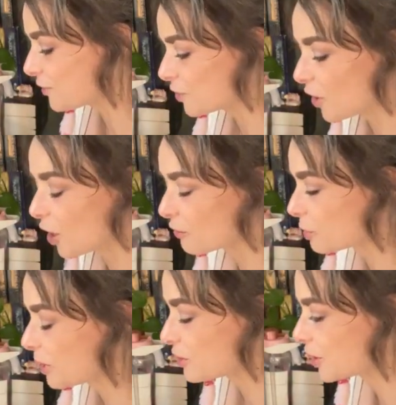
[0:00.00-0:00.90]
feel
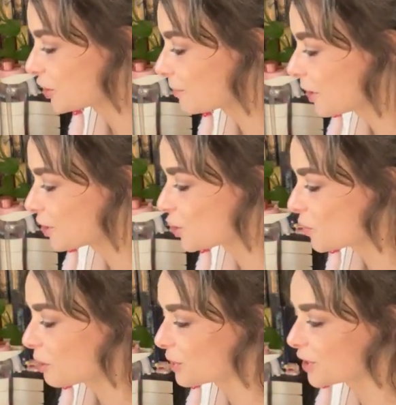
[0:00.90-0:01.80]
awkward about talking about it as
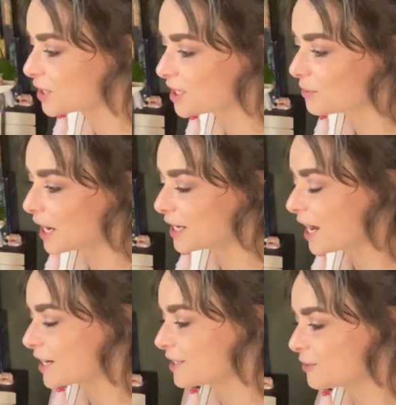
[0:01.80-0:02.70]
well because
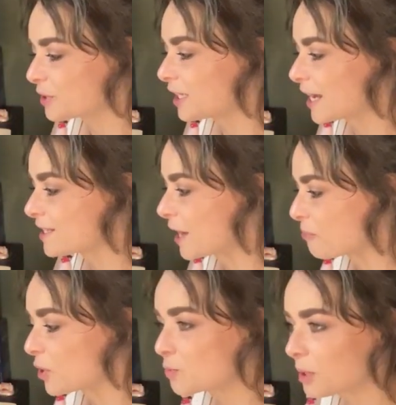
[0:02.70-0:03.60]
I realize that
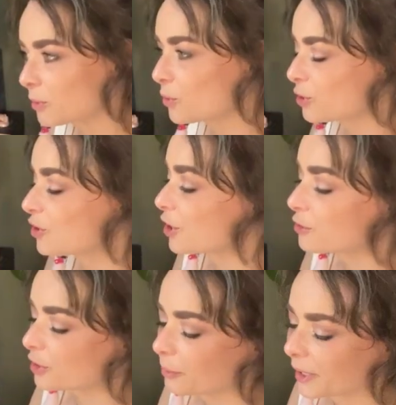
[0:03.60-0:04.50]
most people who start
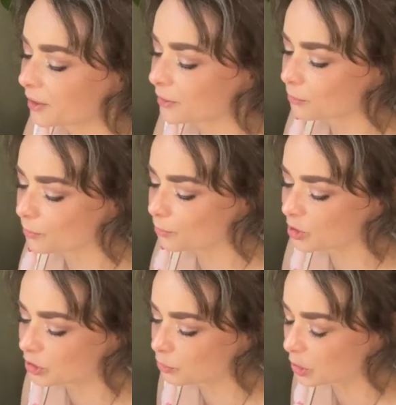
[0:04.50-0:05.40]
streaming
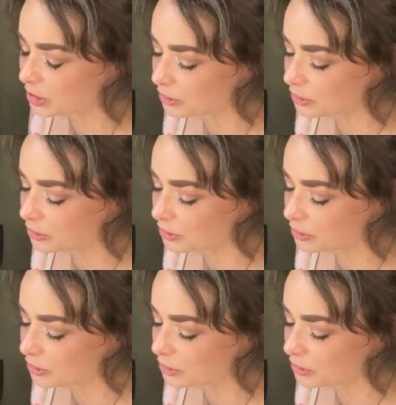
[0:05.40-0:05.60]
would